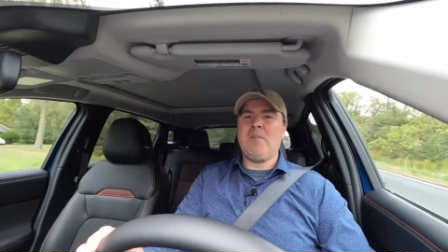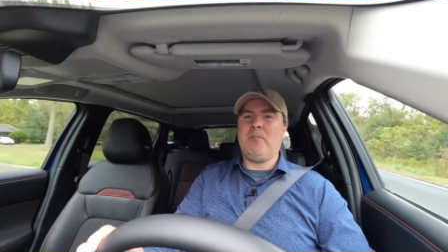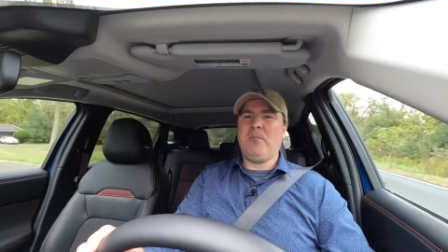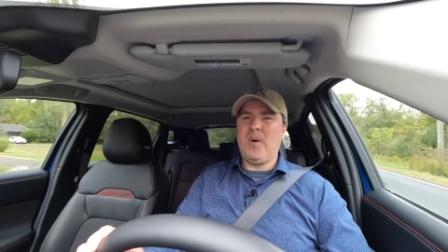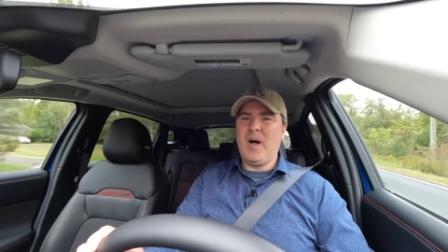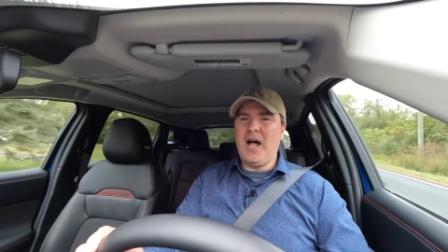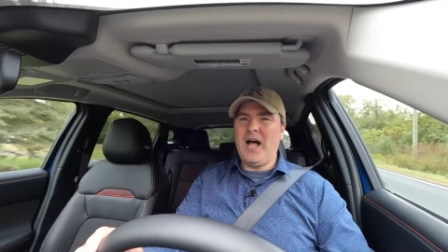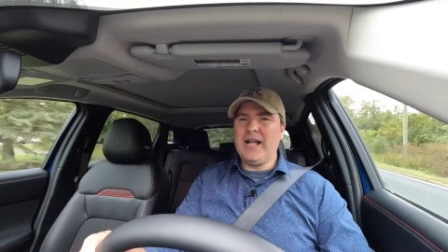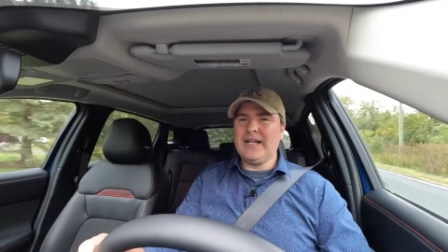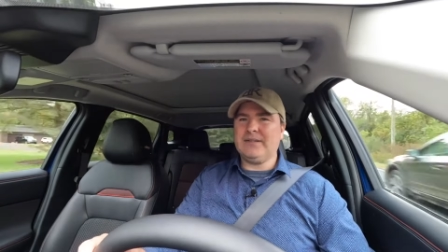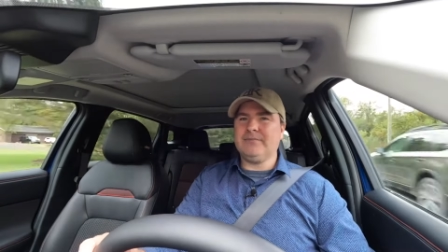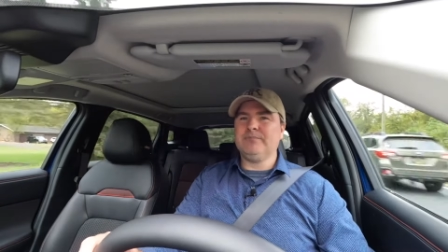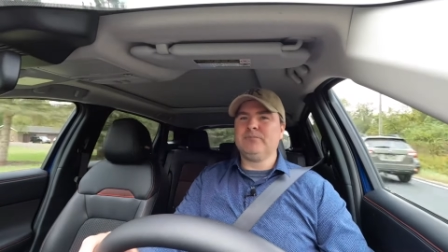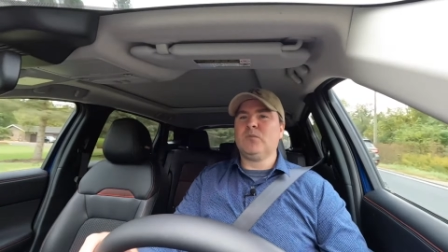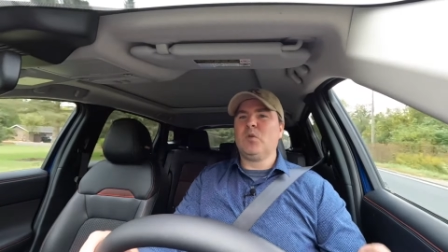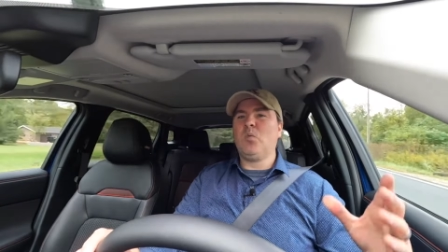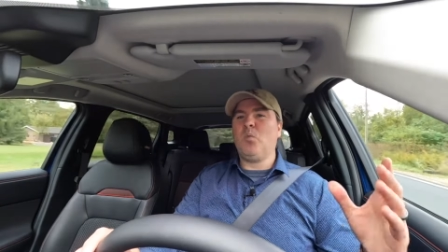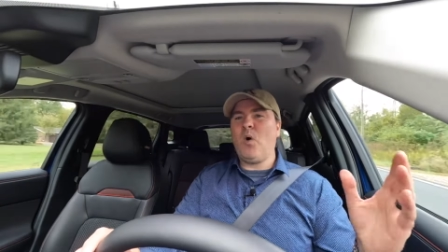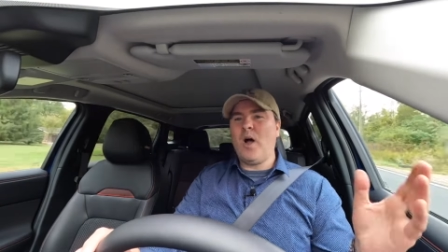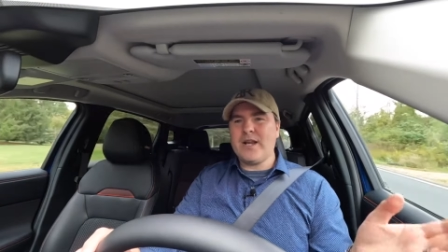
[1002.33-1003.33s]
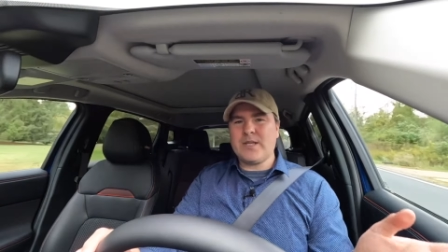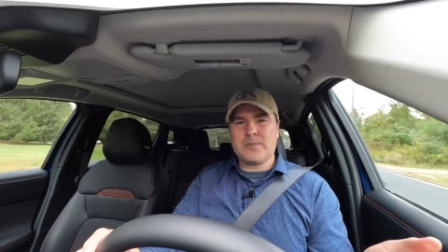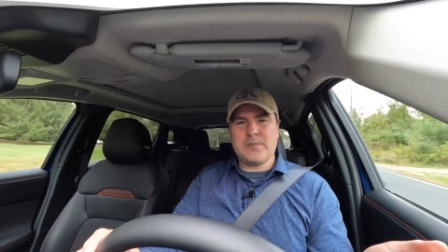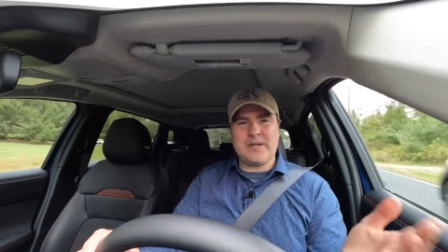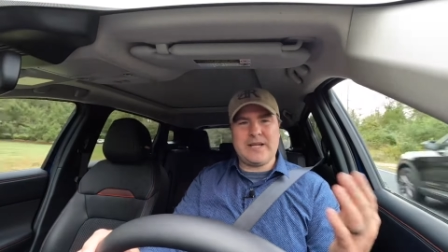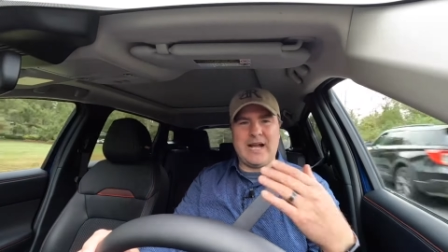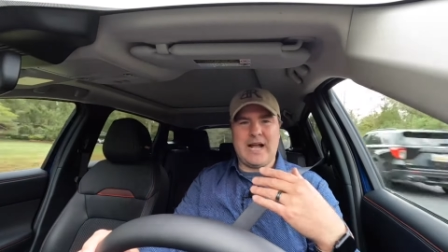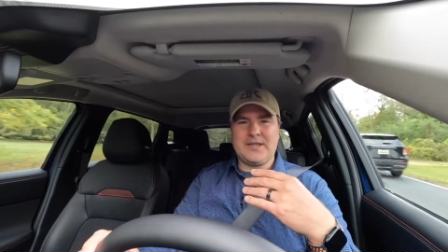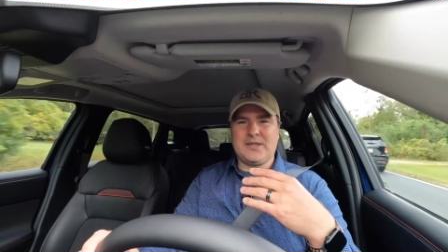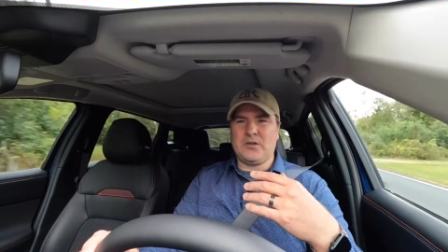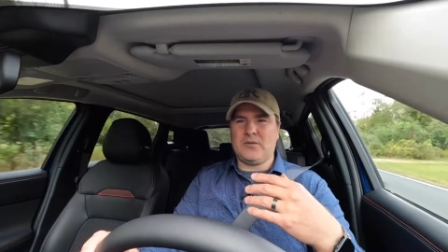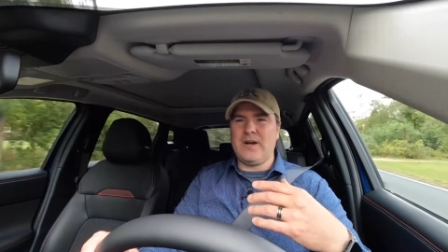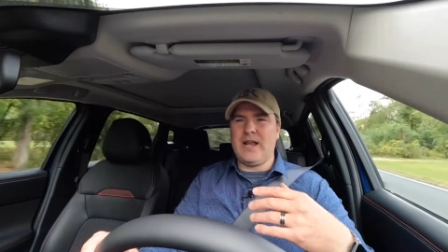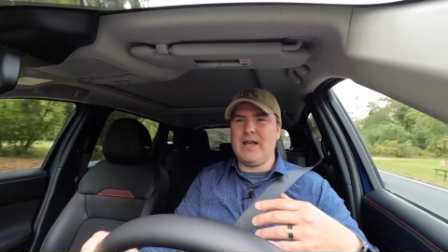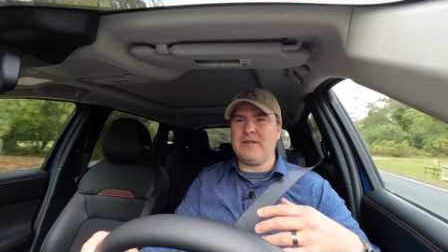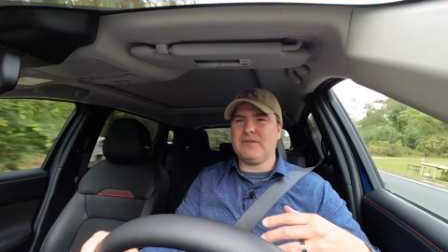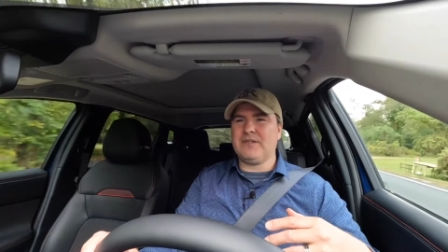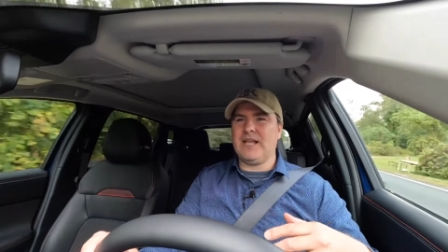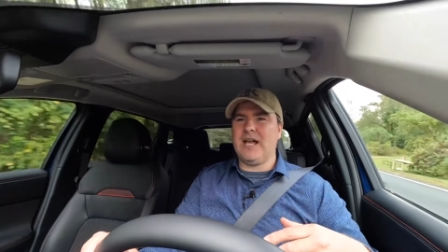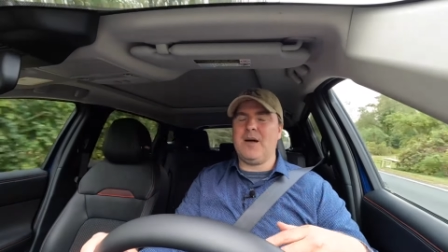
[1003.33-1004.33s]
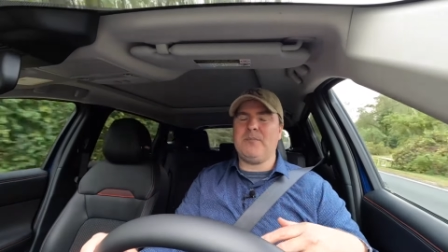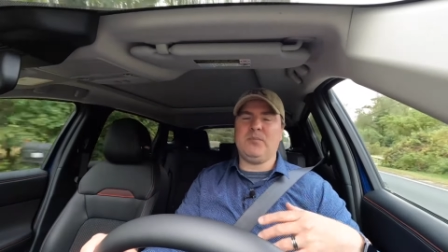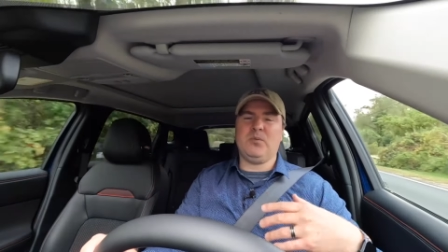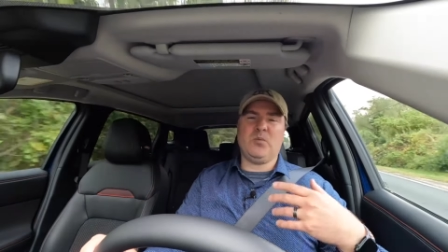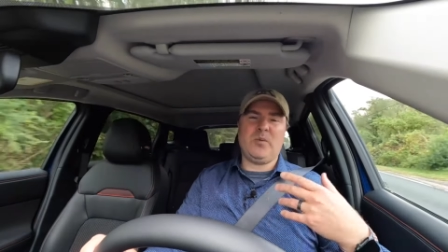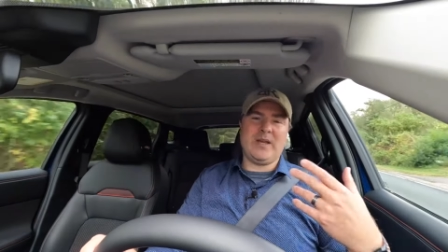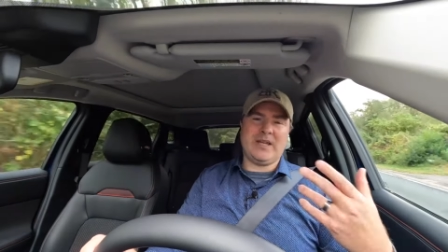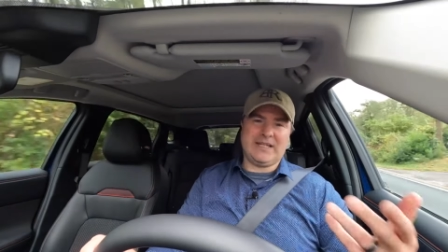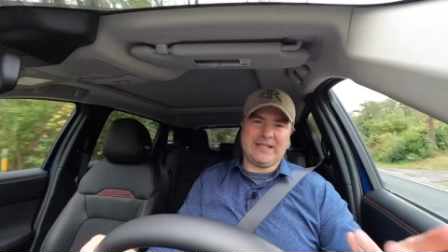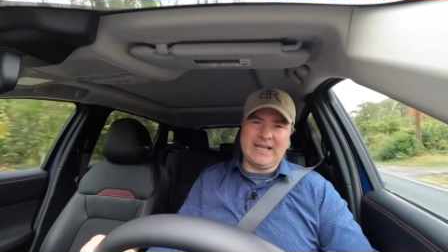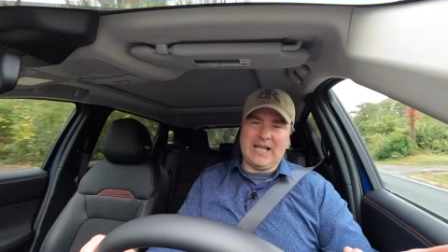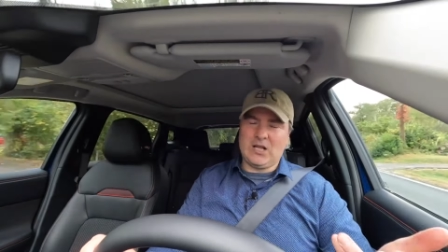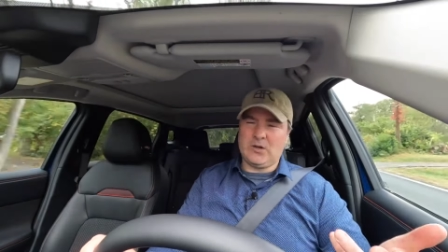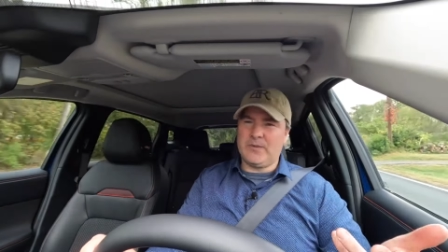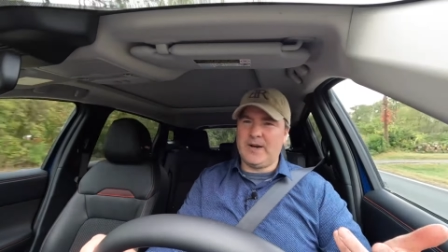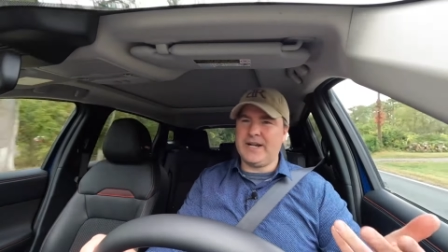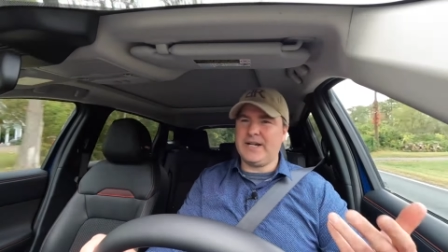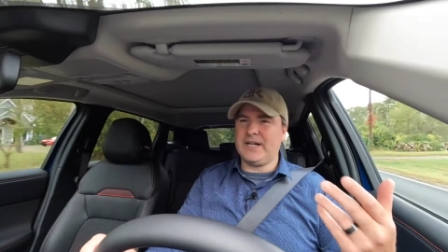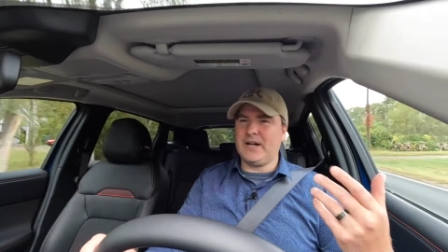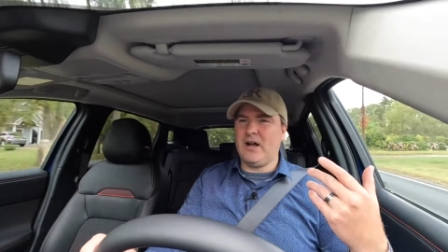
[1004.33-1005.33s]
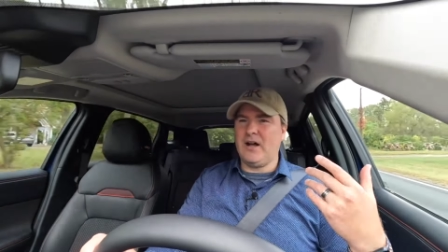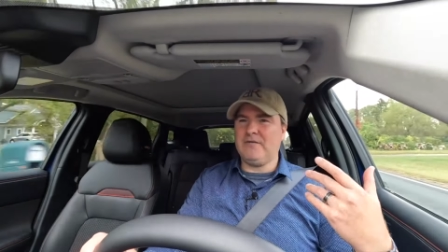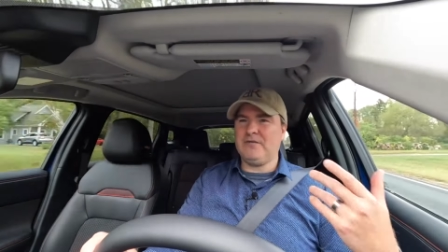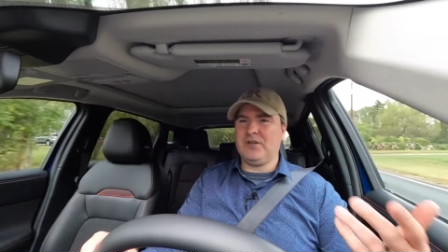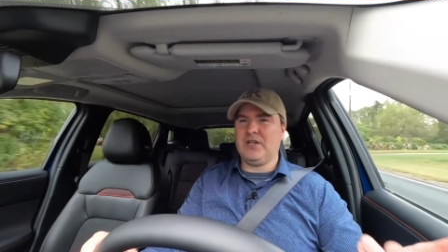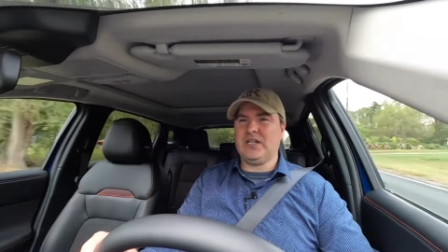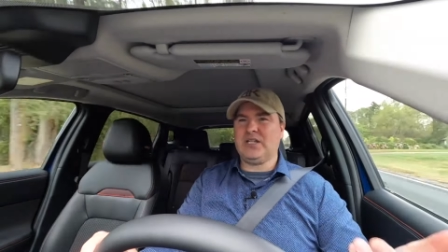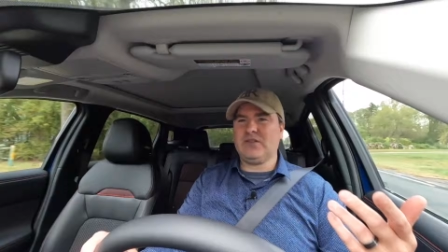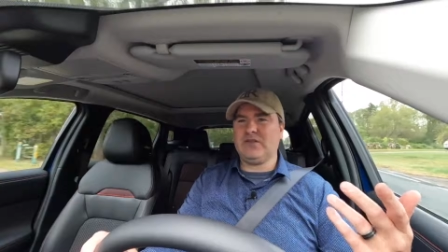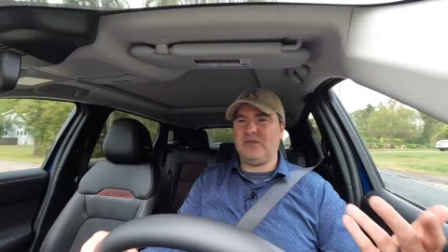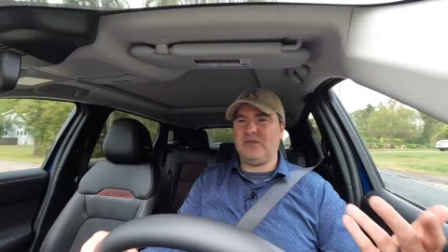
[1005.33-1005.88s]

but once we got the revs up, we accelerated off just